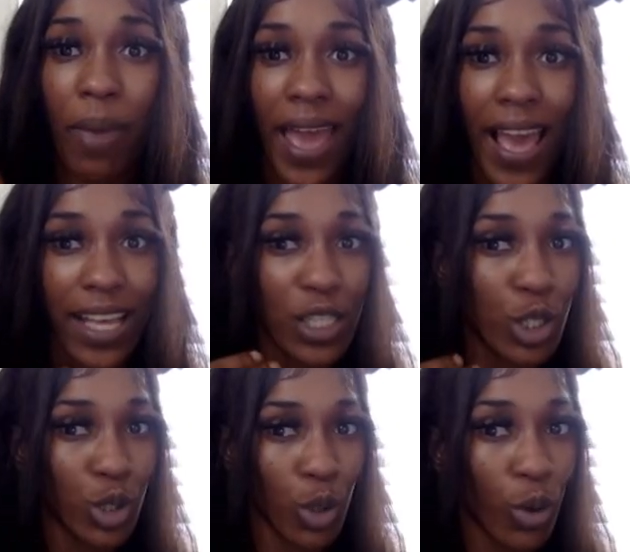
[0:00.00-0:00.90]
bad
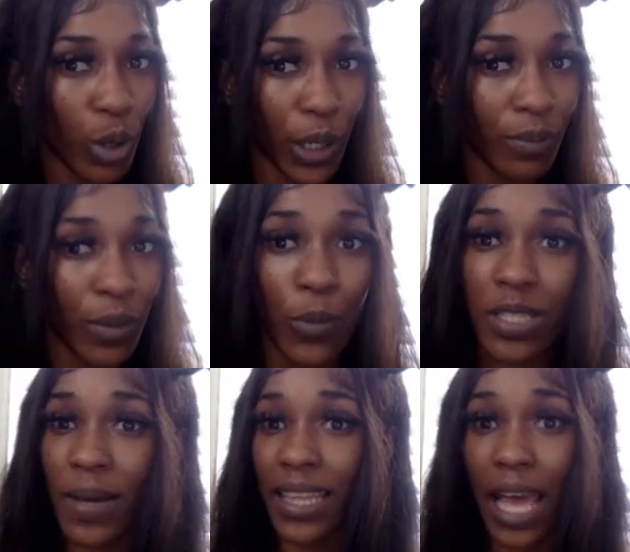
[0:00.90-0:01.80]
storm.
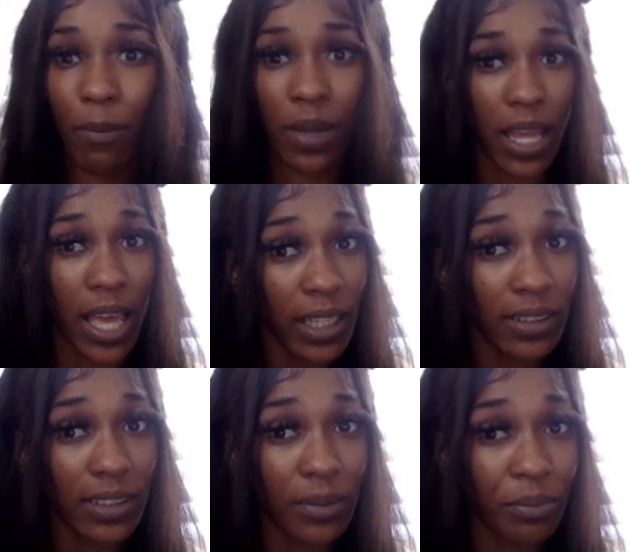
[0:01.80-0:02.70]
What's about to happen
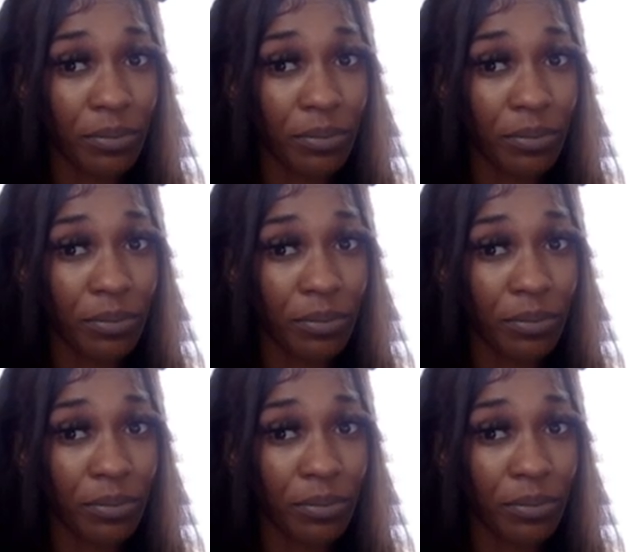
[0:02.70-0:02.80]
next?